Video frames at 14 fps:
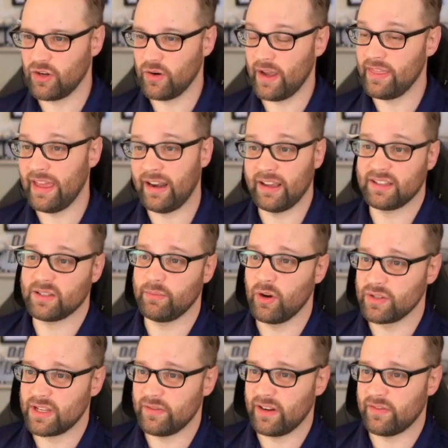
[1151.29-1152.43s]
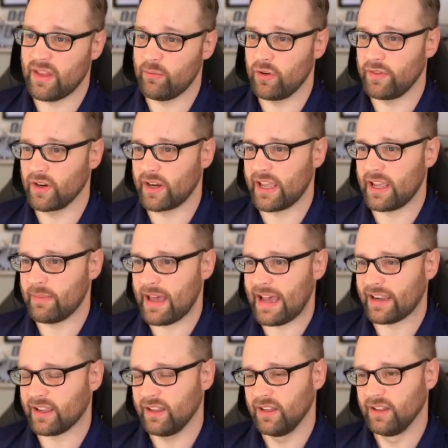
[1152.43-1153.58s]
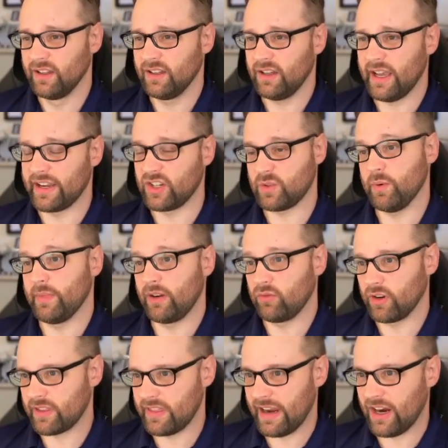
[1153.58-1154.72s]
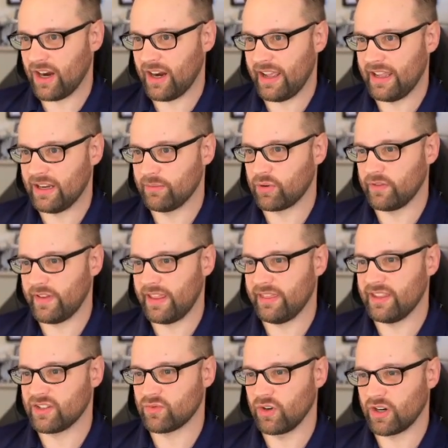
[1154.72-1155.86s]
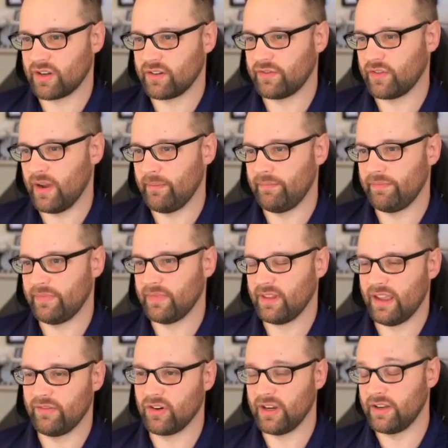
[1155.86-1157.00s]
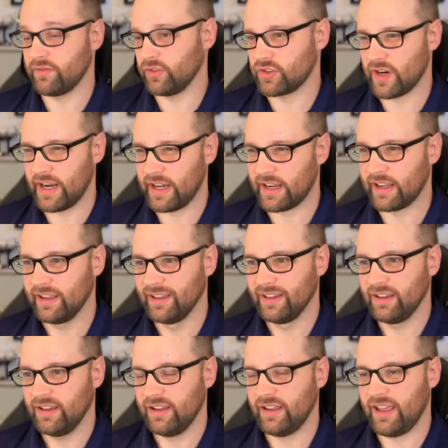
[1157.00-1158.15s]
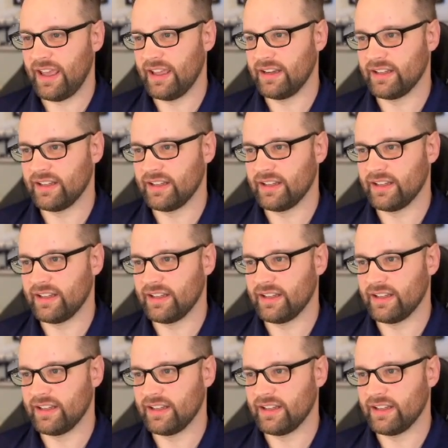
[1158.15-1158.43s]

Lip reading: And then I suppose even if they move their king back, I can just put my rook there and prevent this rook from ever infiltrating, and